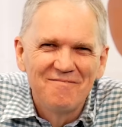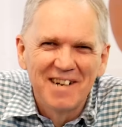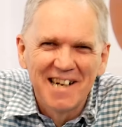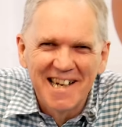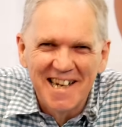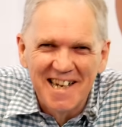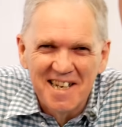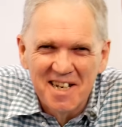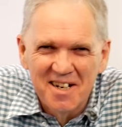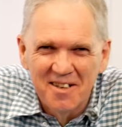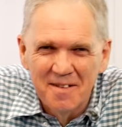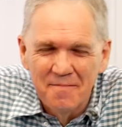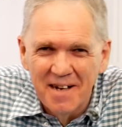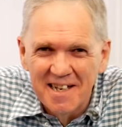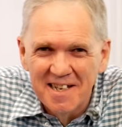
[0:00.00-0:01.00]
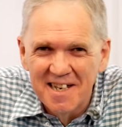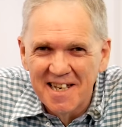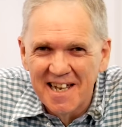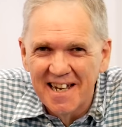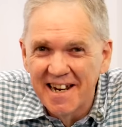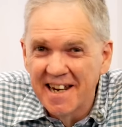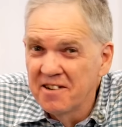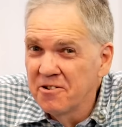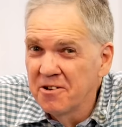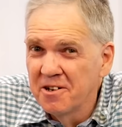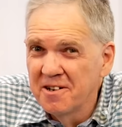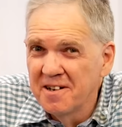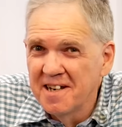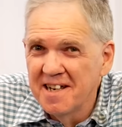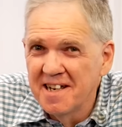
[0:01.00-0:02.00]
My guest on The Pastor's Heart, Andrew
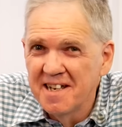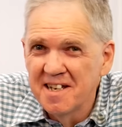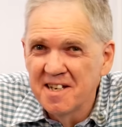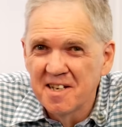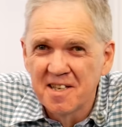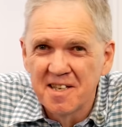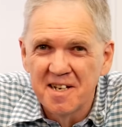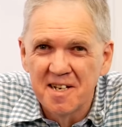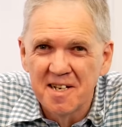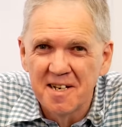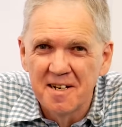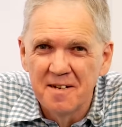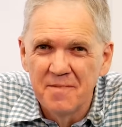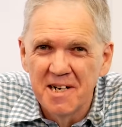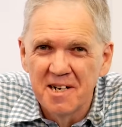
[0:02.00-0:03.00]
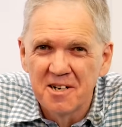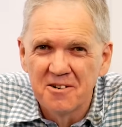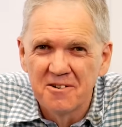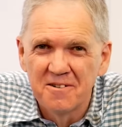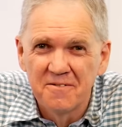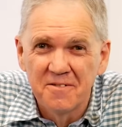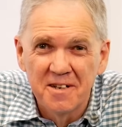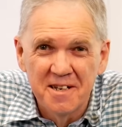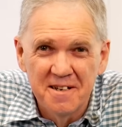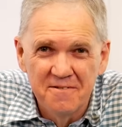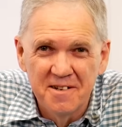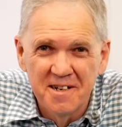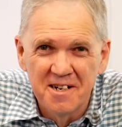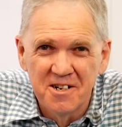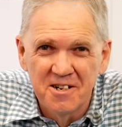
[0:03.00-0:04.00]
Heard. He is the Senior Minister of E
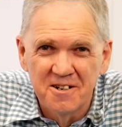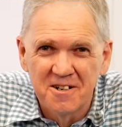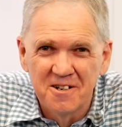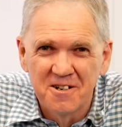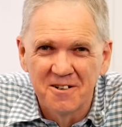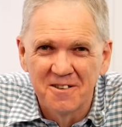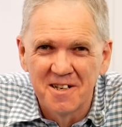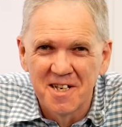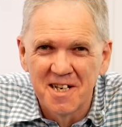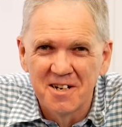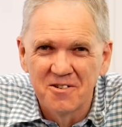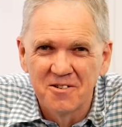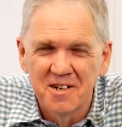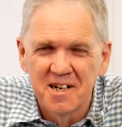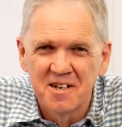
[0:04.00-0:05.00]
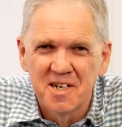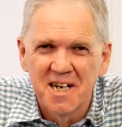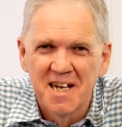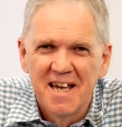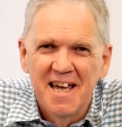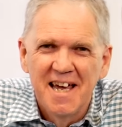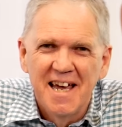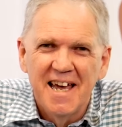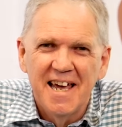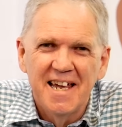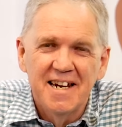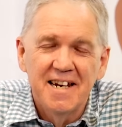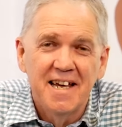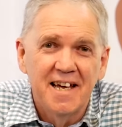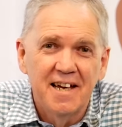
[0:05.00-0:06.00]
V Church on the Central Coast
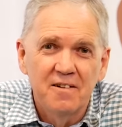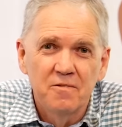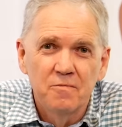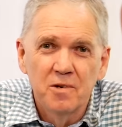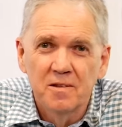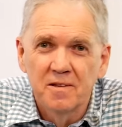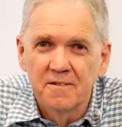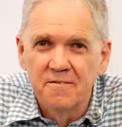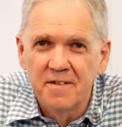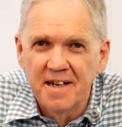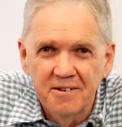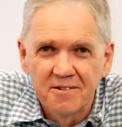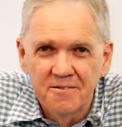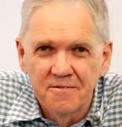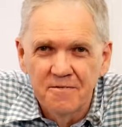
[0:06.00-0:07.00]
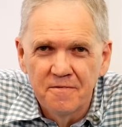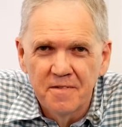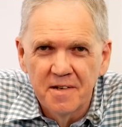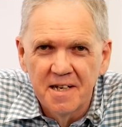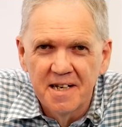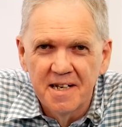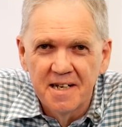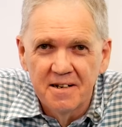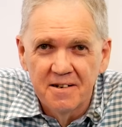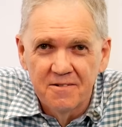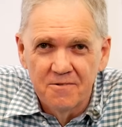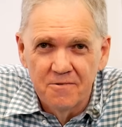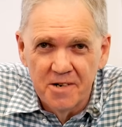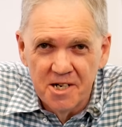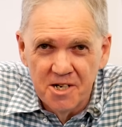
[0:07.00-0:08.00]
and, uh, well, the founder of
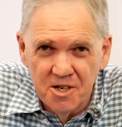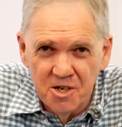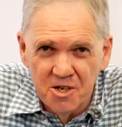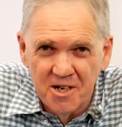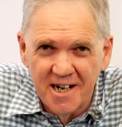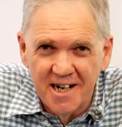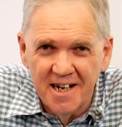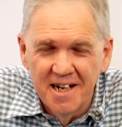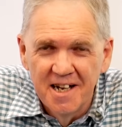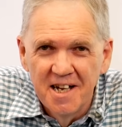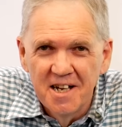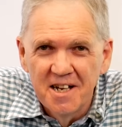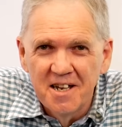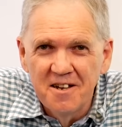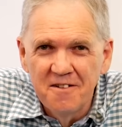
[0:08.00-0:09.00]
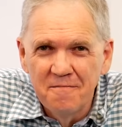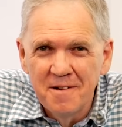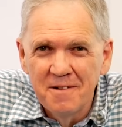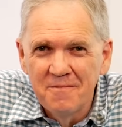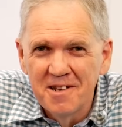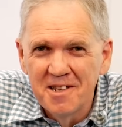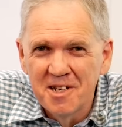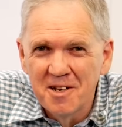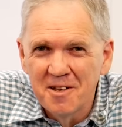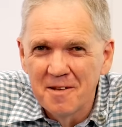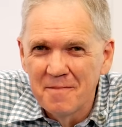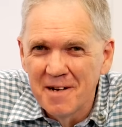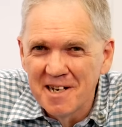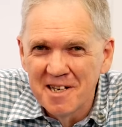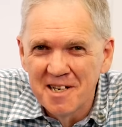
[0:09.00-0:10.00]
Reach Australia. You've been with us on The
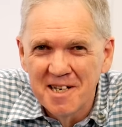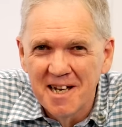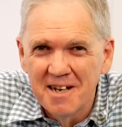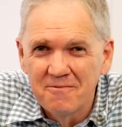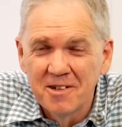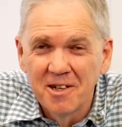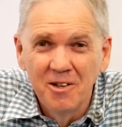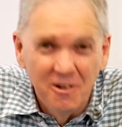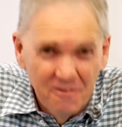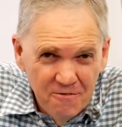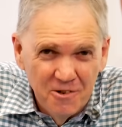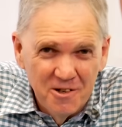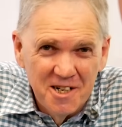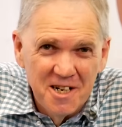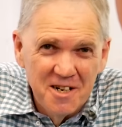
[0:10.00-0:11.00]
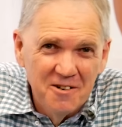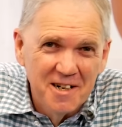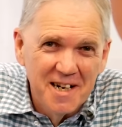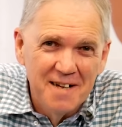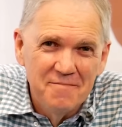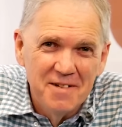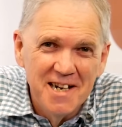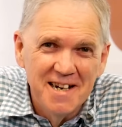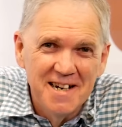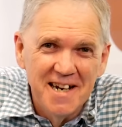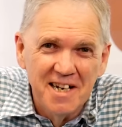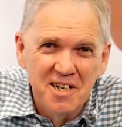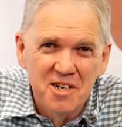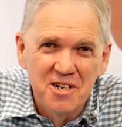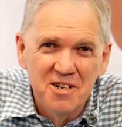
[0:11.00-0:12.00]
Pastor's Heart. We'll look forward to your company
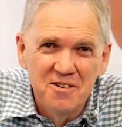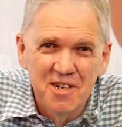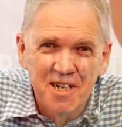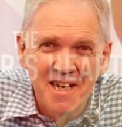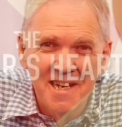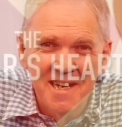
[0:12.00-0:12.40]
next Tuesday